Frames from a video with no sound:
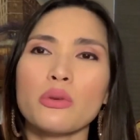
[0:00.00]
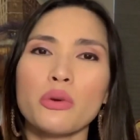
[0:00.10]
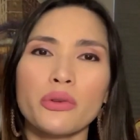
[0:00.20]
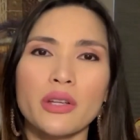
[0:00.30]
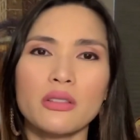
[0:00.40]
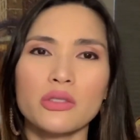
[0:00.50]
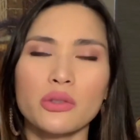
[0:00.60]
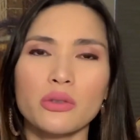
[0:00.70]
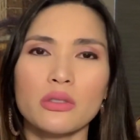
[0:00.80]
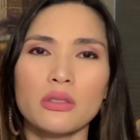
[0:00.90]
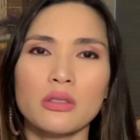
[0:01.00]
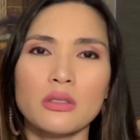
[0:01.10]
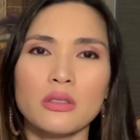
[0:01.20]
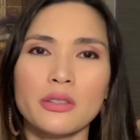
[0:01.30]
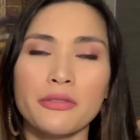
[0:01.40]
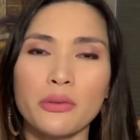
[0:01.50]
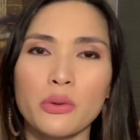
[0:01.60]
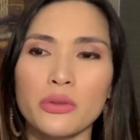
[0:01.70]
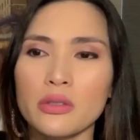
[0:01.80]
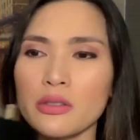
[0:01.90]
oriental
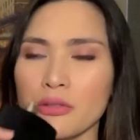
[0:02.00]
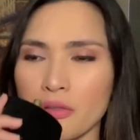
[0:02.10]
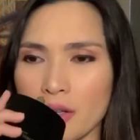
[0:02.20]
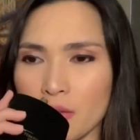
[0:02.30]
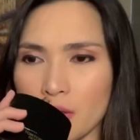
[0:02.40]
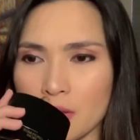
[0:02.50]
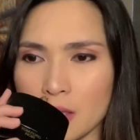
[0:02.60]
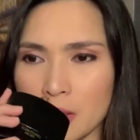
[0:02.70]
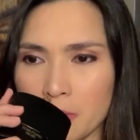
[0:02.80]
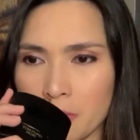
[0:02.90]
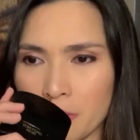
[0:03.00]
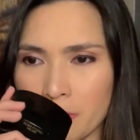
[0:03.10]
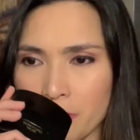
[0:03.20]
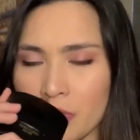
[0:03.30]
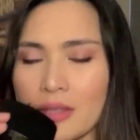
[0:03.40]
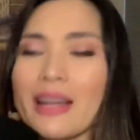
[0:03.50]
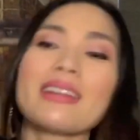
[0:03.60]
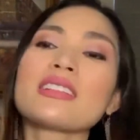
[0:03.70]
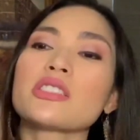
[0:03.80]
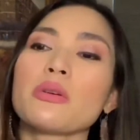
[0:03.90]
floral fragrance
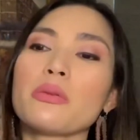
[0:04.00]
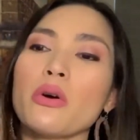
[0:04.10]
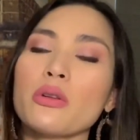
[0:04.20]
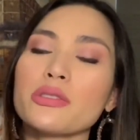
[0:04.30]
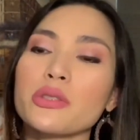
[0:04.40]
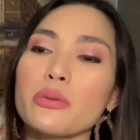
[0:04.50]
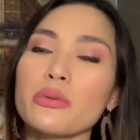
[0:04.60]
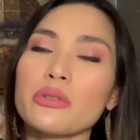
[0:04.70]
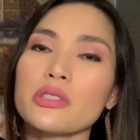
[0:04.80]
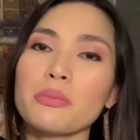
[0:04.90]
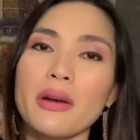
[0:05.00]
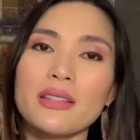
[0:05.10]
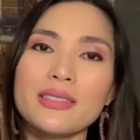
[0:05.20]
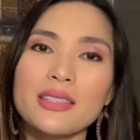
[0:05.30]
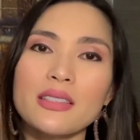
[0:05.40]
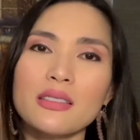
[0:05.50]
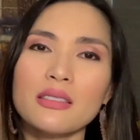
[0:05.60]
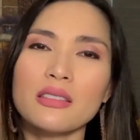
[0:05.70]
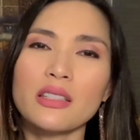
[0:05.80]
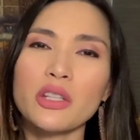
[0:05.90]
that is also spicy
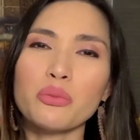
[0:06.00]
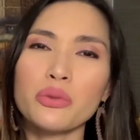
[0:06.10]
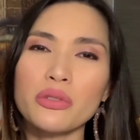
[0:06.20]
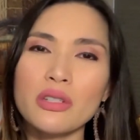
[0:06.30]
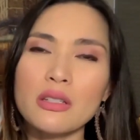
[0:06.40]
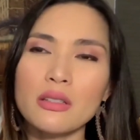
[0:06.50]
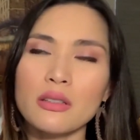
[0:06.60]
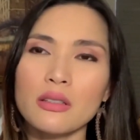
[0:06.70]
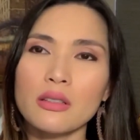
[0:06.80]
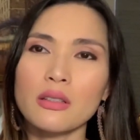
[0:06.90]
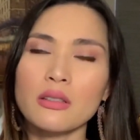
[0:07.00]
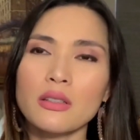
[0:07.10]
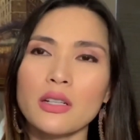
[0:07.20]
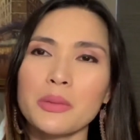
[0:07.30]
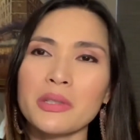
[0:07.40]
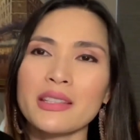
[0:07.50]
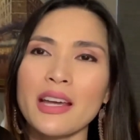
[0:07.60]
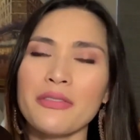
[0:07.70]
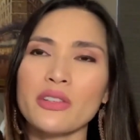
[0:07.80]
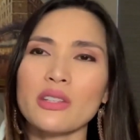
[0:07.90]
and woody. I mean,
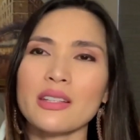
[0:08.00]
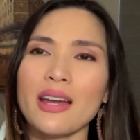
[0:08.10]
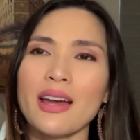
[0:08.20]
definitely